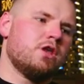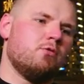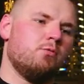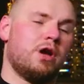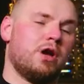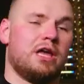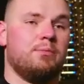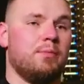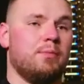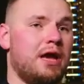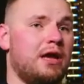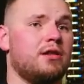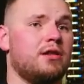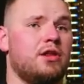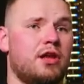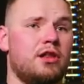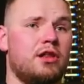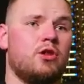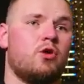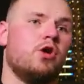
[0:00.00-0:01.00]
can make a
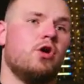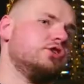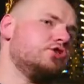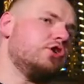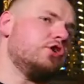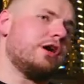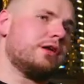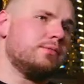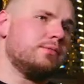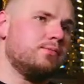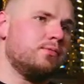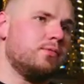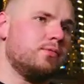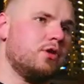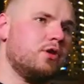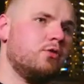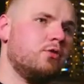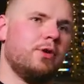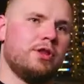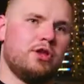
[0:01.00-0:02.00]
legal contract
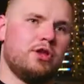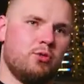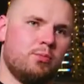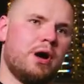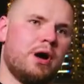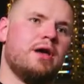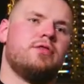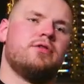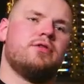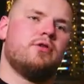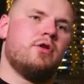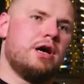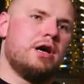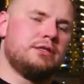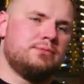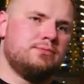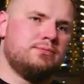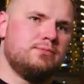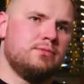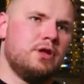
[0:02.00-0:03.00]
when you buy it through us.
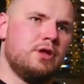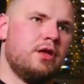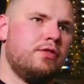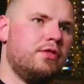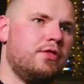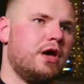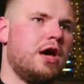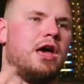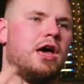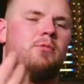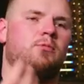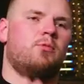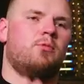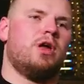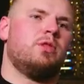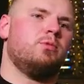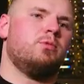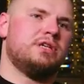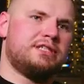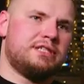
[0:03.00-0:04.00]
When
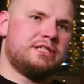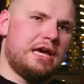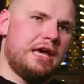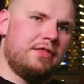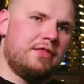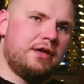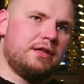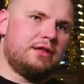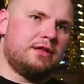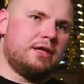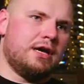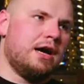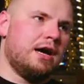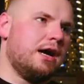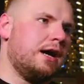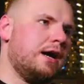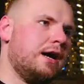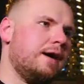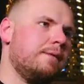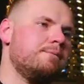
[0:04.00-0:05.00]
we say
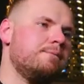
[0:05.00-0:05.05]
that